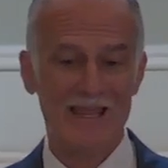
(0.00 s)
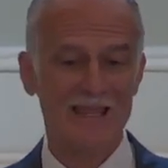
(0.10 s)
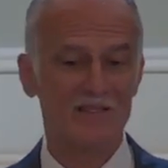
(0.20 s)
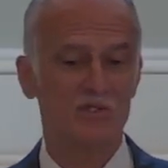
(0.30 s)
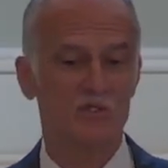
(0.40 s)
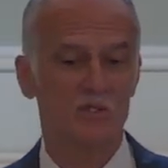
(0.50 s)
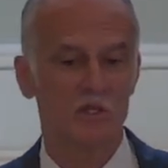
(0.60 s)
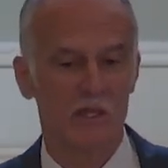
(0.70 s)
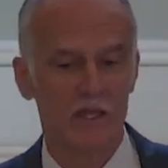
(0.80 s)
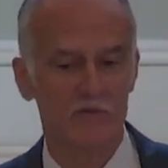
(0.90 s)

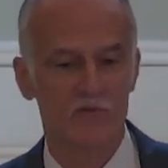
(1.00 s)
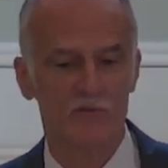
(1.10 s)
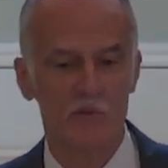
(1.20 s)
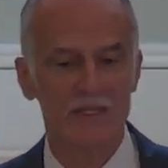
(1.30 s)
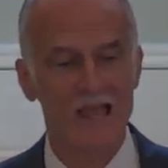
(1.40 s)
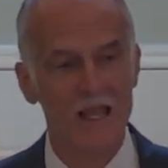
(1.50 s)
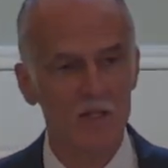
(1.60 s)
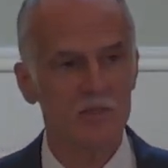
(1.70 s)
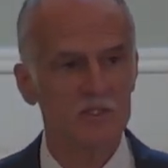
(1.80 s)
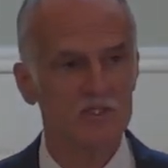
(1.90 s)
plans, and the three
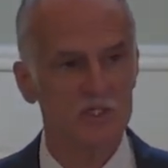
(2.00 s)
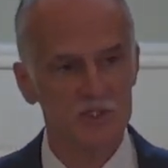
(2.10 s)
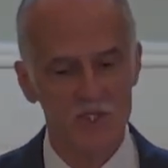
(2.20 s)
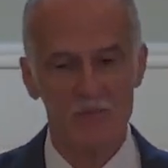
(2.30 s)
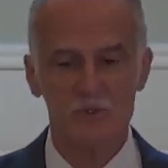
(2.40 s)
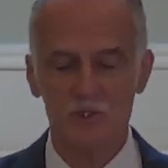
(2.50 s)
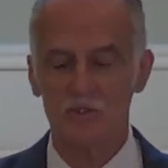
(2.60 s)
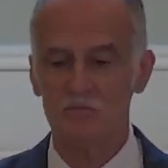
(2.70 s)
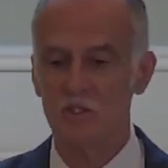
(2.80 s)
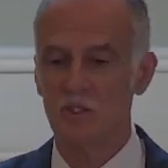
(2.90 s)
elements
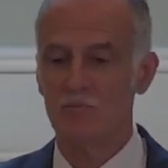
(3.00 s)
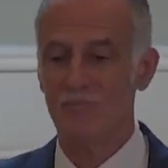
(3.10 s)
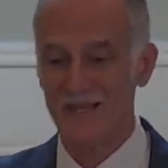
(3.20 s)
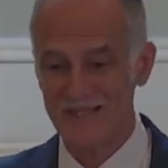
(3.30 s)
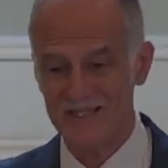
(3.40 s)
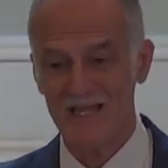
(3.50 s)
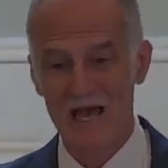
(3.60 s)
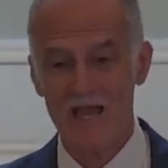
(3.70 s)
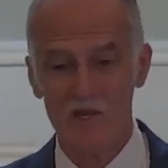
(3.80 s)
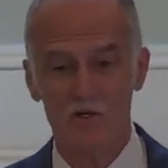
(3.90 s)
deception by
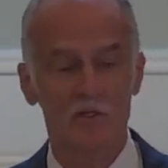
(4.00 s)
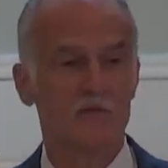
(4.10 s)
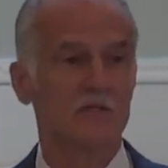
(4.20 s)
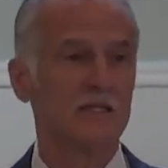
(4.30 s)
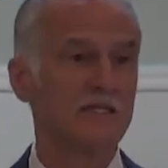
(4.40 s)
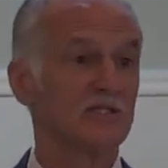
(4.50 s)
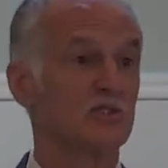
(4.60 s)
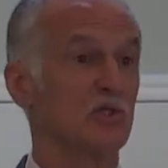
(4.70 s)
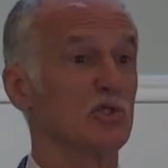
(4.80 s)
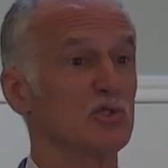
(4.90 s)
desire that
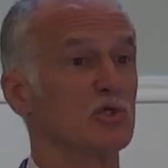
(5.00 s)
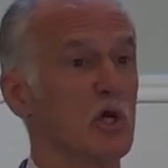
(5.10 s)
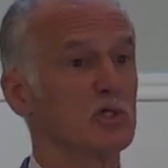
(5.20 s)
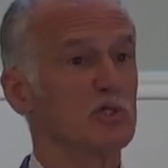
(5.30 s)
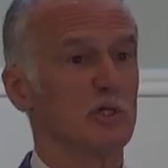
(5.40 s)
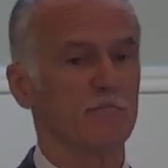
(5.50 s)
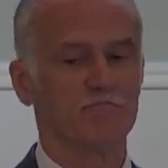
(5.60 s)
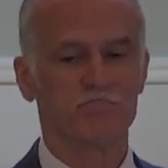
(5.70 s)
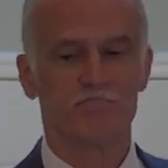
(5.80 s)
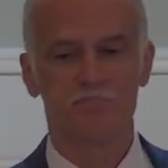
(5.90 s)
leads to
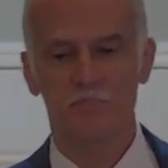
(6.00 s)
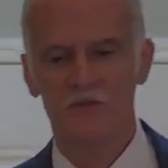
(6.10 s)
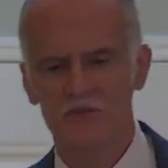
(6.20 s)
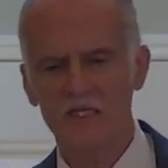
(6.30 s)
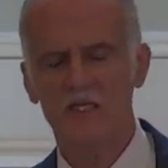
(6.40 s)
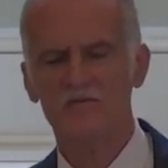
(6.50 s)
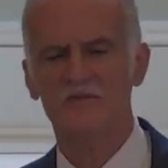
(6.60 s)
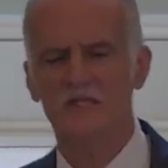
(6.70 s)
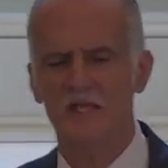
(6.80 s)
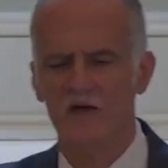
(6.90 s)
destruction.
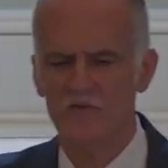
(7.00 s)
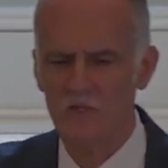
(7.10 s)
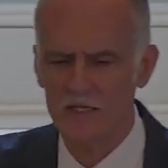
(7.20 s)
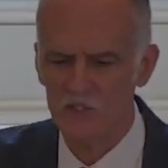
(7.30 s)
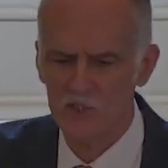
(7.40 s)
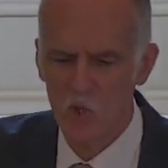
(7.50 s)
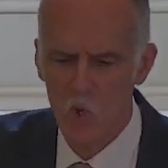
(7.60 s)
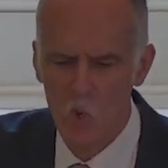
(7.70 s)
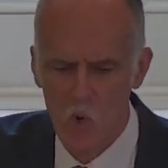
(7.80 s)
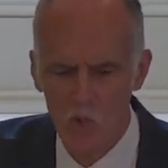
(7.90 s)
Think of the devil and
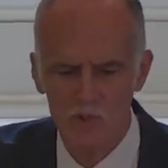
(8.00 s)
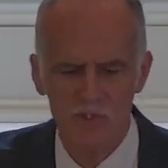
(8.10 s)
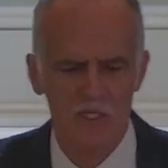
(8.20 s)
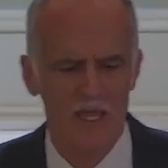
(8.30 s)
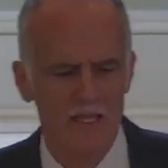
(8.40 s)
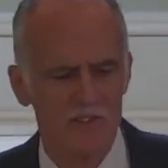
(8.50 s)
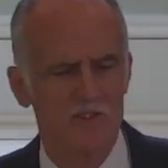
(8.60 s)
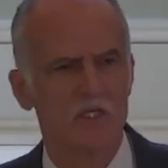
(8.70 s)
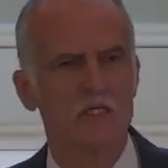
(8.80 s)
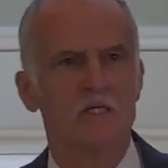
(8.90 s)
his cohorts
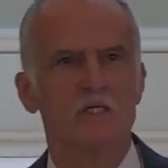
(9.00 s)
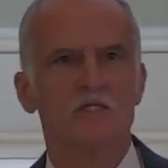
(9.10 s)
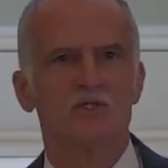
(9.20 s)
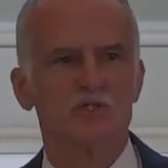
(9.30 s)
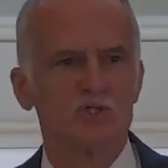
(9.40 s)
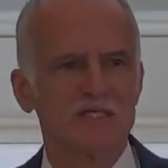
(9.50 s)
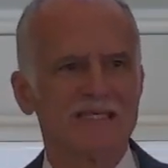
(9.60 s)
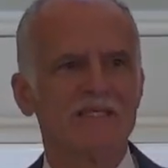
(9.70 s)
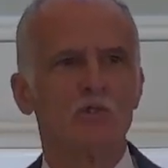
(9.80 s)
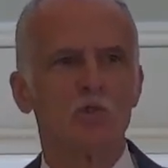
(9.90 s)
as
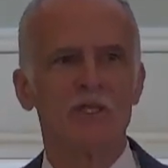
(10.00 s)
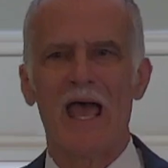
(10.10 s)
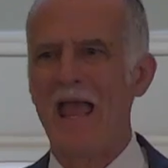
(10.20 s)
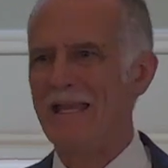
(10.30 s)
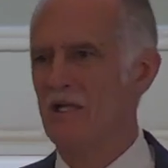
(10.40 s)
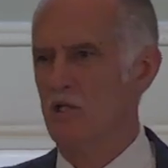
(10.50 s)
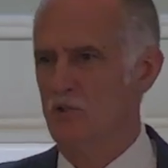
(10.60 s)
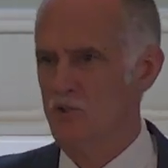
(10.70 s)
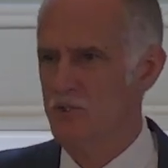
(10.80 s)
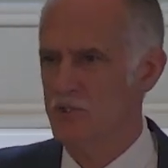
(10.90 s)
skilled
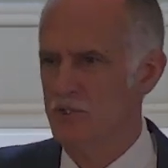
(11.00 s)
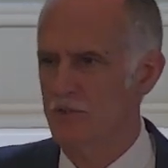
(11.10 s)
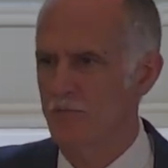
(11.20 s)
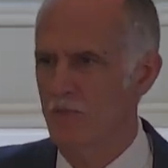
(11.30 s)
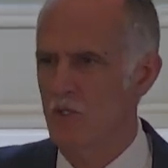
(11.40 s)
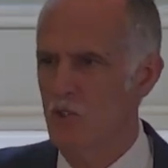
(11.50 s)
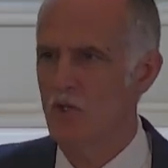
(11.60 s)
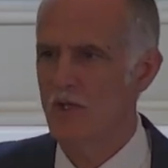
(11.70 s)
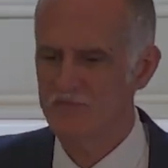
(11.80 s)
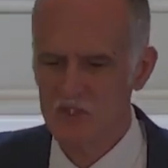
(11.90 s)
anglers
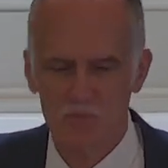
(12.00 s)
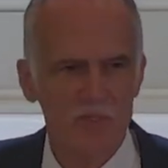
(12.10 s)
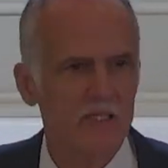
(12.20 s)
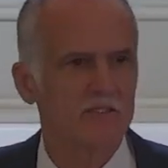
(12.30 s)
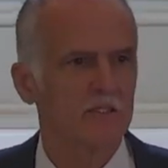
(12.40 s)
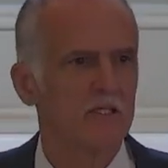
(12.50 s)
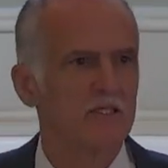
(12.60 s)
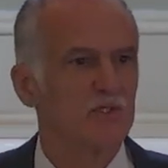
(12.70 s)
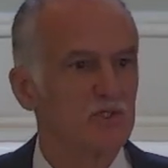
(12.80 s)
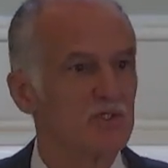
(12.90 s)
who have spent
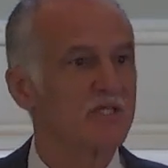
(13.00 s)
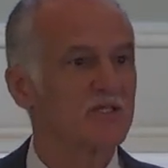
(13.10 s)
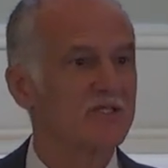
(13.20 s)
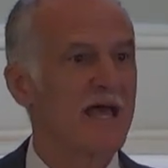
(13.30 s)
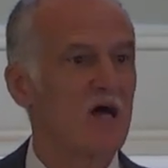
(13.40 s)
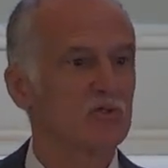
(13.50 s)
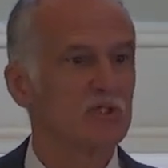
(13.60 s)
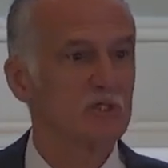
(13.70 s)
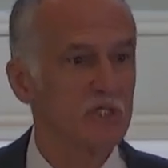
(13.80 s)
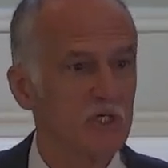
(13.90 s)

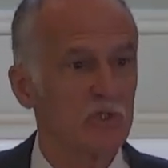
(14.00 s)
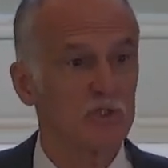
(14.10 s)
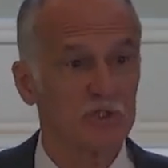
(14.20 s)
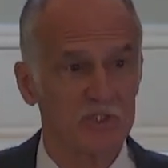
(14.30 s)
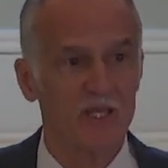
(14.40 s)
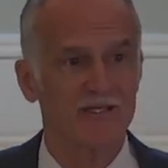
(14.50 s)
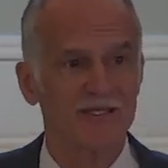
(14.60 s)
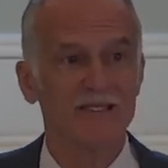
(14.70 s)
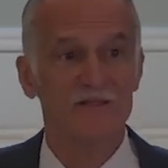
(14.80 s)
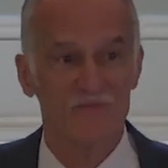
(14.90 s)
6,000 years
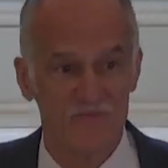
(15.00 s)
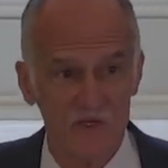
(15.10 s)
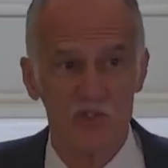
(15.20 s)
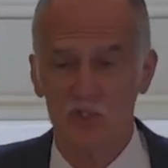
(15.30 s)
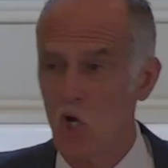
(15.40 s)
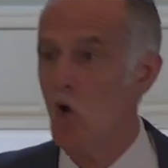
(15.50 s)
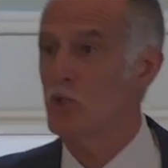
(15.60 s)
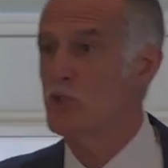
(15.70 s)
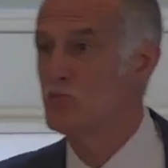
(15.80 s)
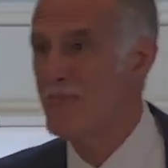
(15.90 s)
studying the fish
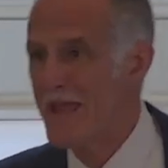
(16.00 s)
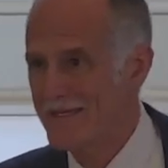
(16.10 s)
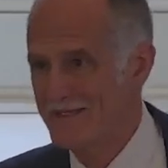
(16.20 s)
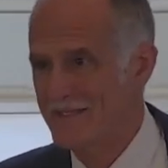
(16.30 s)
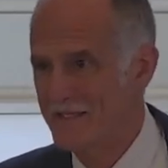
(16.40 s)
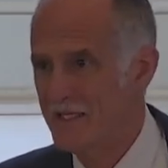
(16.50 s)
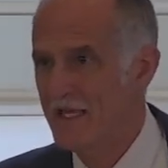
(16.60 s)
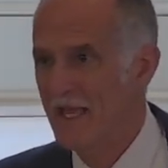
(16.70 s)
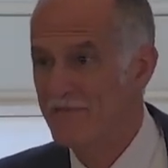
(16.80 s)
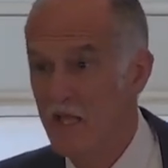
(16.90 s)
called
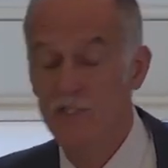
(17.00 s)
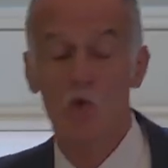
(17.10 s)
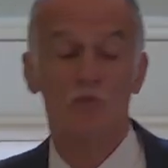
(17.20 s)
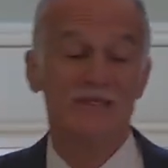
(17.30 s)
humanity, and they